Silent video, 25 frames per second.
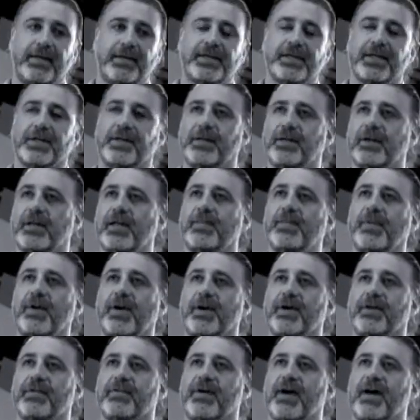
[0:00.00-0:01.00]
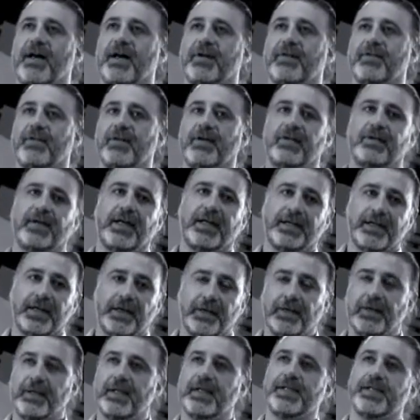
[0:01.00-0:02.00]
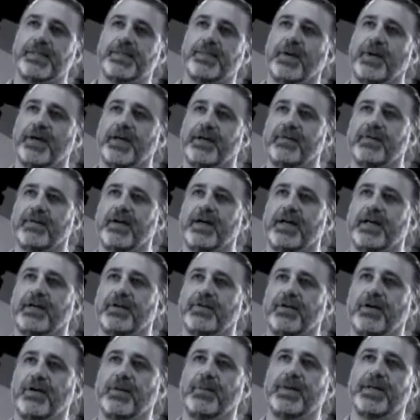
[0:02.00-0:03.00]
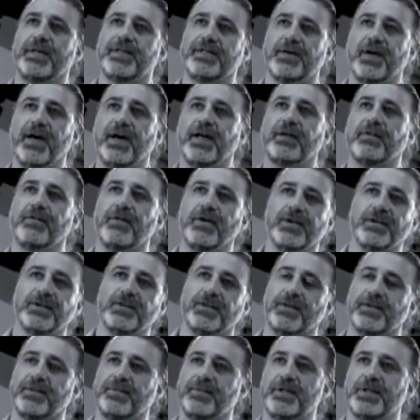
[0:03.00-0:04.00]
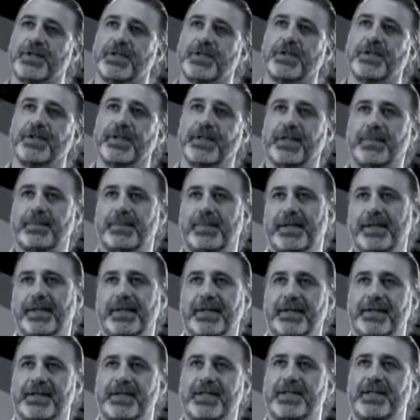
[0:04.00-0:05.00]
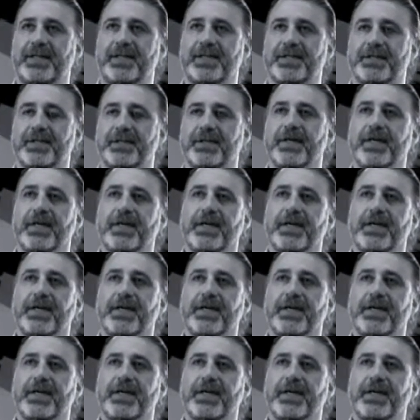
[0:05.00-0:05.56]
It's an early part of rock and roll, not the earliest part of rock and roll, but it's rock and roll sort of maturing and being a teenager.